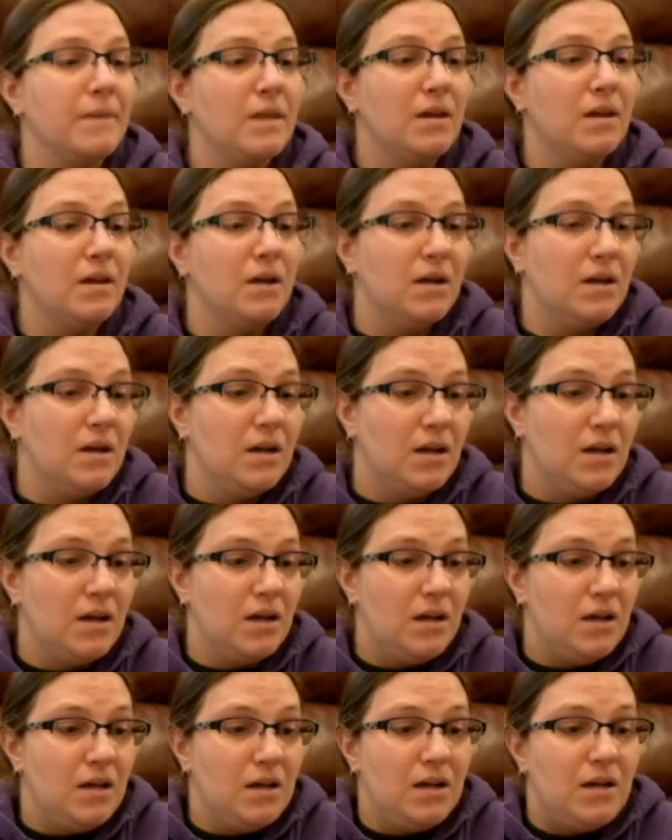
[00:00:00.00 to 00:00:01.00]

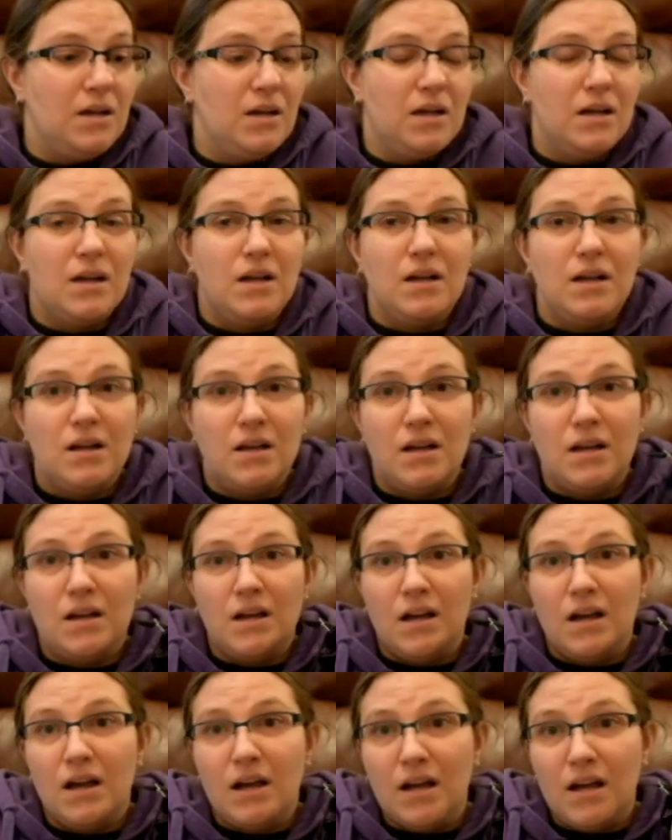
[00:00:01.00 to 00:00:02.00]

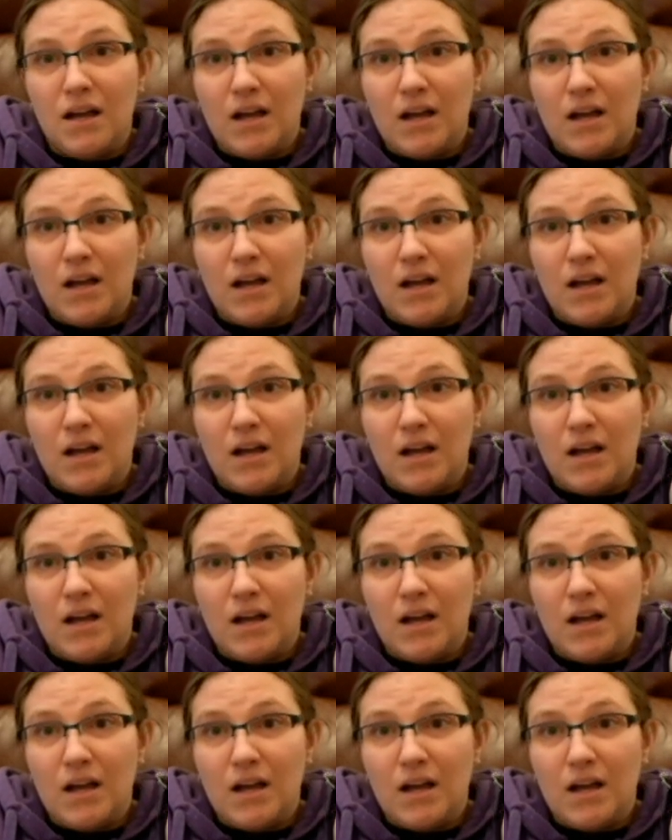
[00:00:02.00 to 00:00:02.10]
(silence)